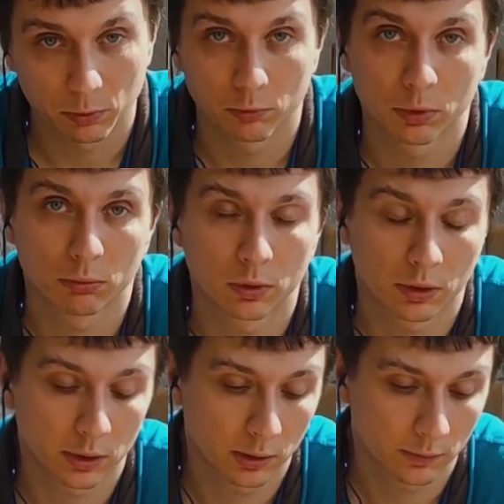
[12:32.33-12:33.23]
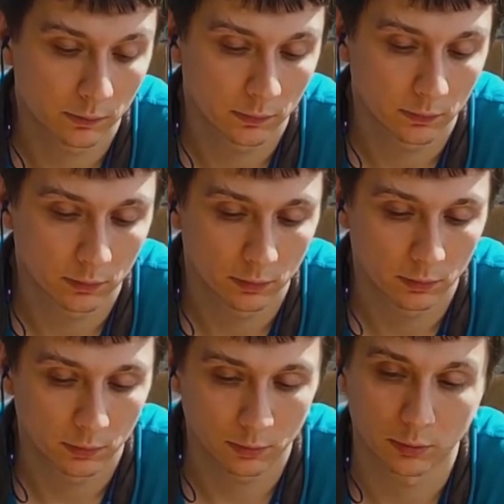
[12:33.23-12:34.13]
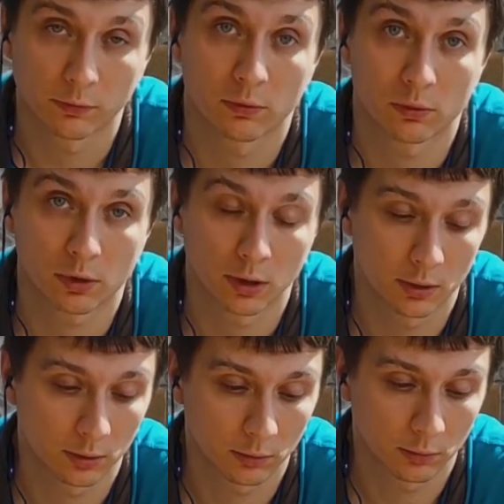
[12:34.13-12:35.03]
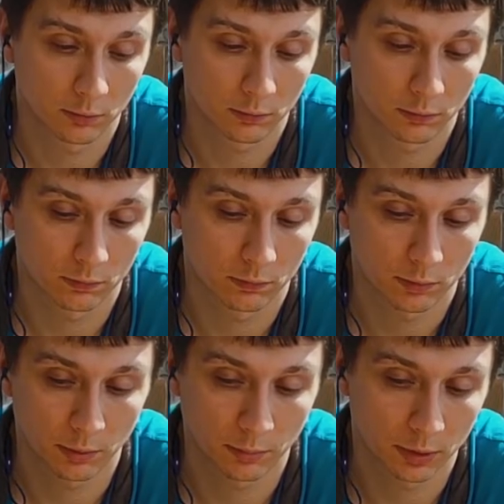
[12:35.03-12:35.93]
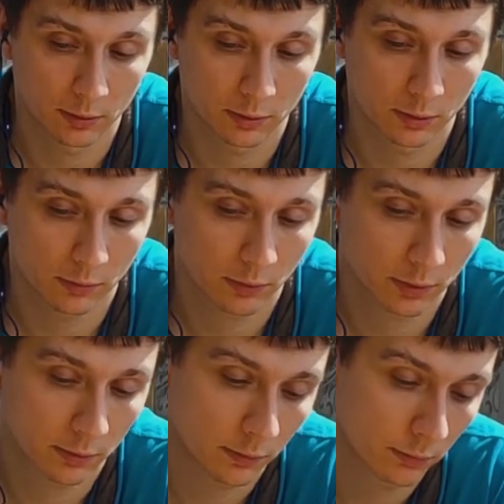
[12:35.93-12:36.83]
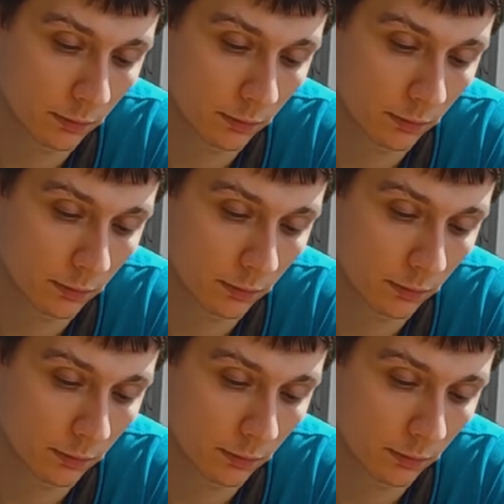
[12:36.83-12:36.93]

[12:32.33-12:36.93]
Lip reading: We will see. First I need to complete this one,